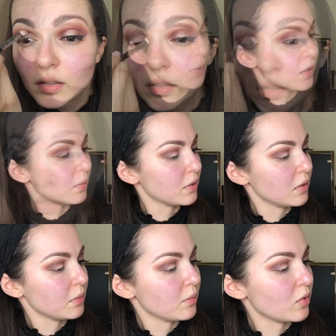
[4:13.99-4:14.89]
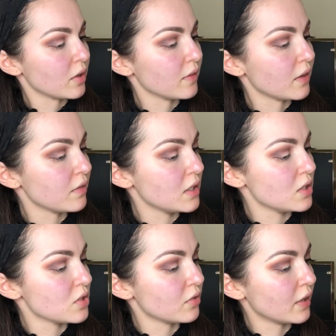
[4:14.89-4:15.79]
Pick up a little bit more of that
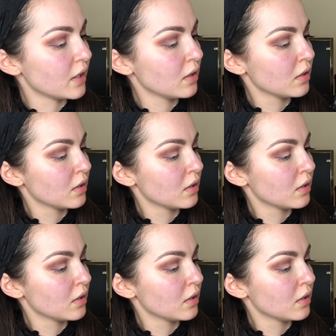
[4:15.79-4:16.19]
Venetian Red.